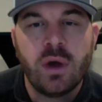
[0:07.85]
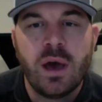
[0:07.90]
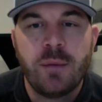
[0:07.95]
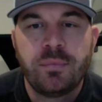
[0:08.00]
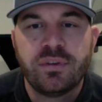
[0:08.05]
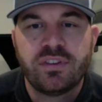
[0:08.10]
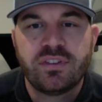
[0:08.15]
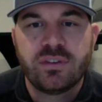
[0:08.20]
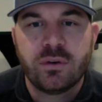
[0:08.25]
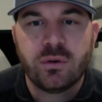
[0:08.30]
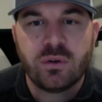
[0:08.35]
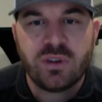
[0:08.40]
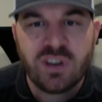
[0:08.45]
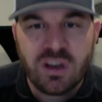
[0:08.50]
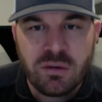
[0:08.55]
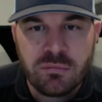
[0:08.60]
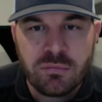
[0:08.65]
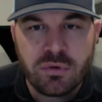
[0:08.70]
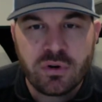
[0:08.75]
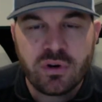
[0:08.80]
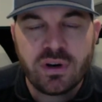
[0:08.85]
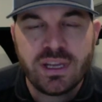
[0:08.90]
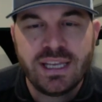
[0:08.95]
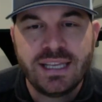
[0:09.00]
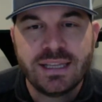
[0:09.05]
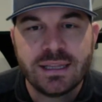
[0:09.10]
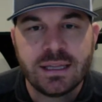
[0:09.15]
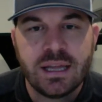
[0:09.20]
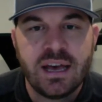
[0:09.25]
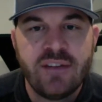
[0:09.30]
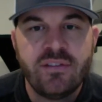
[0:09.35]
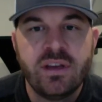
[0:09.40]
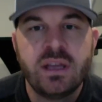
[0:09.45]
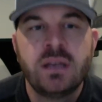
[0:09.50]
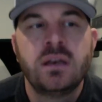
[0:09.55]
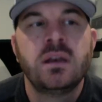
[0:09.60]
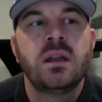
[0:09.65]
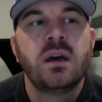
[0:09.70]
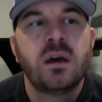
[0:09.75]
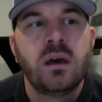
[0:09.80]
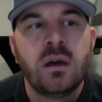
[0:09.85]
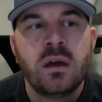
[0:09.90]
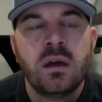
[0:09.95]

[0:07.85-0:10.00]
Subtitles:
episode number 11